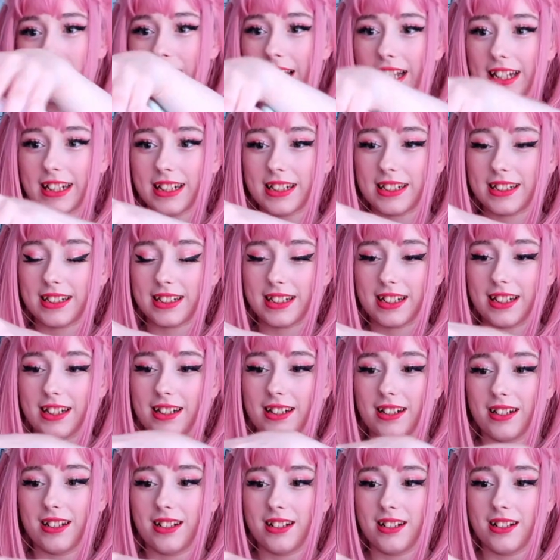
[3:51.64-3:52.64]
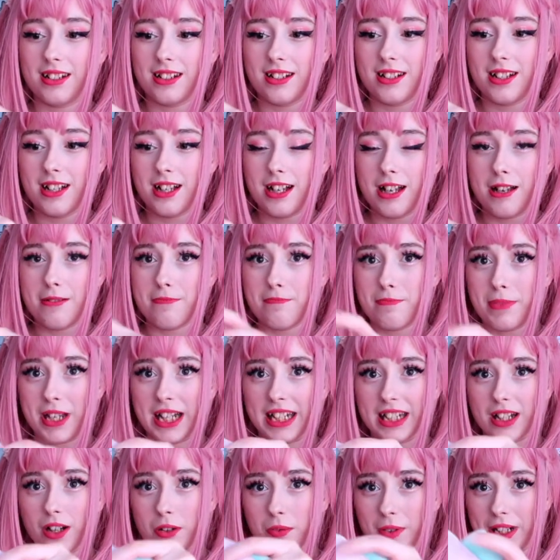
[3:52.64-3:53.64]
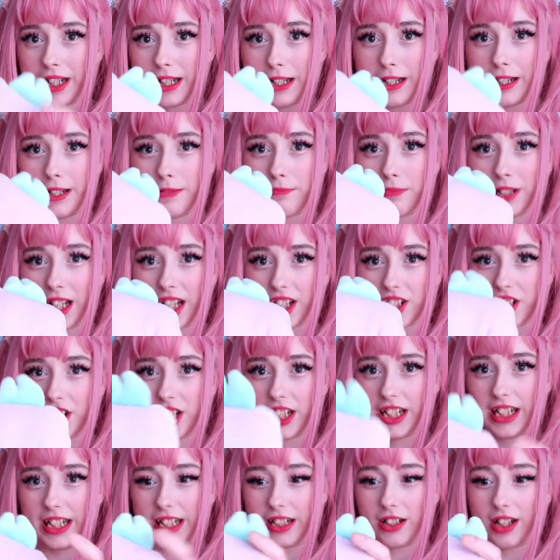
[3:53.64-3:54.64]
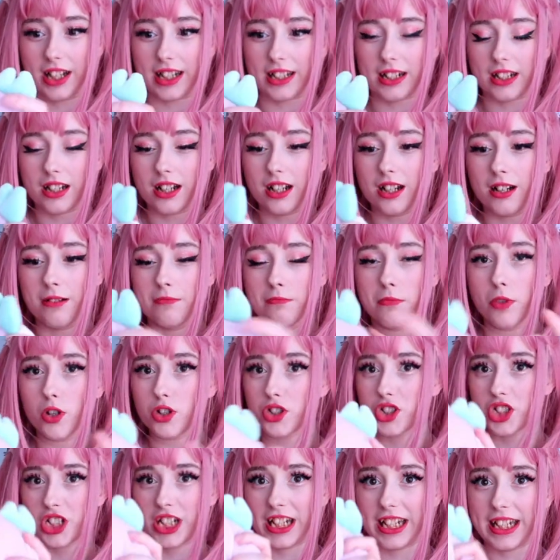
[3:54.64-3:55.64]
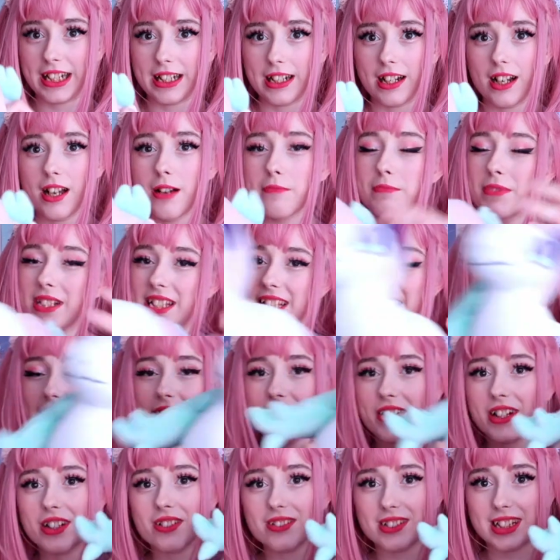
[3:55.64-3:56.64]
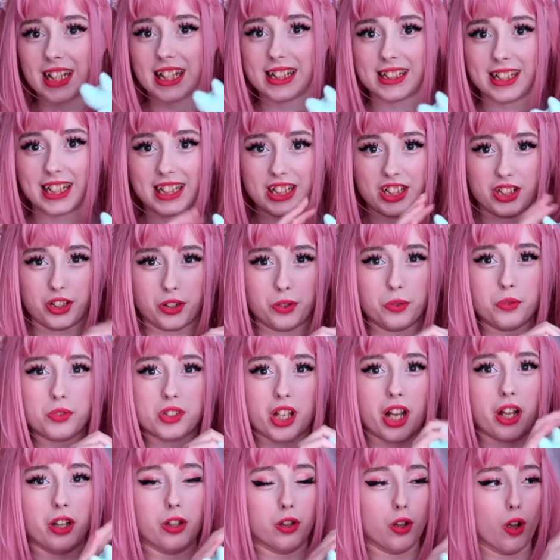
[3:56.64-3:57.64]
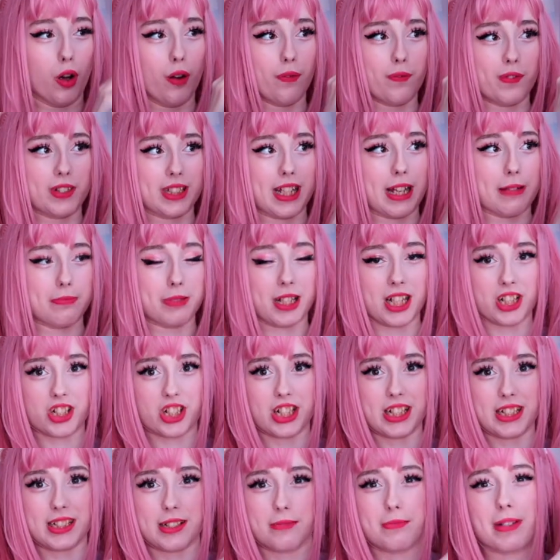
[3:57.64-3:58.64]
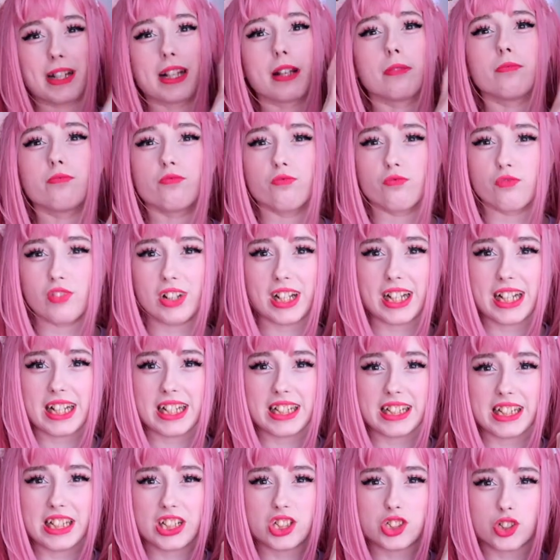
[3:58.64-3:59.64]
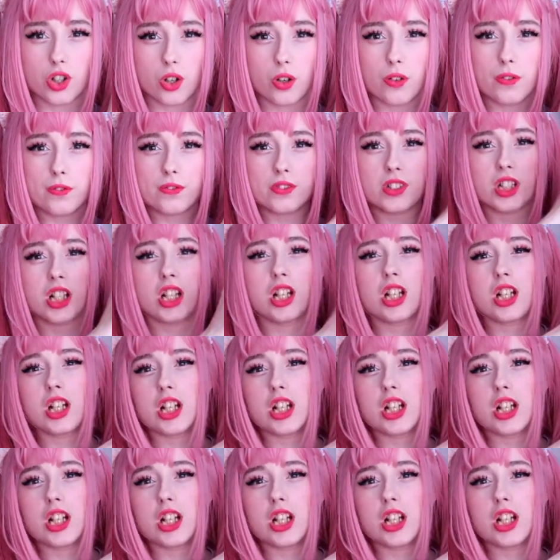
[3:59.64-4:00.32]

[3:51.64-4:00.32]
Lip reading: like pillowy, plushy, like mochi material that they use a lot for their plushies to make them really soft